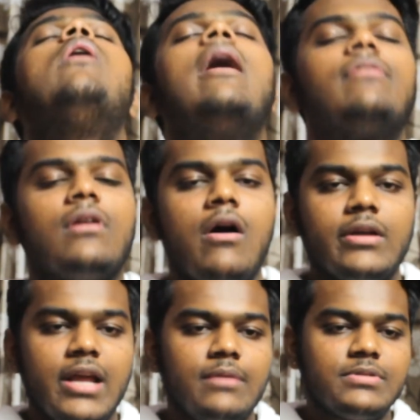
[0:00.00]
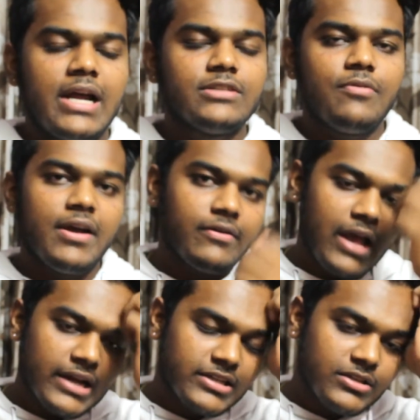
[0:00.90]
After a long time, satisfied
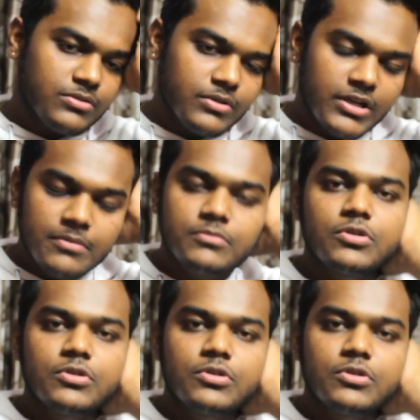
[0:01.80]
reacting to him.